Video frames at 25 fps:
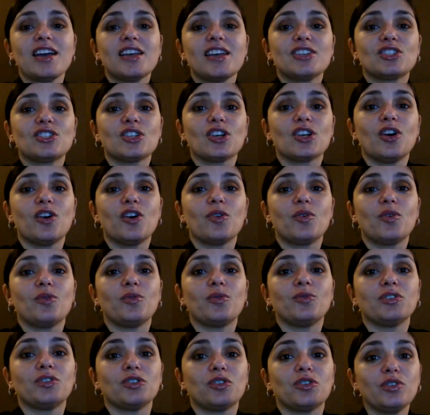
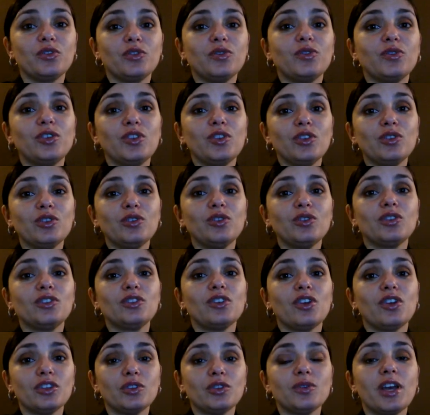So in order for you
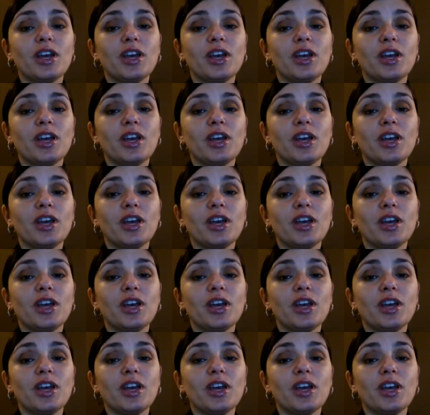not to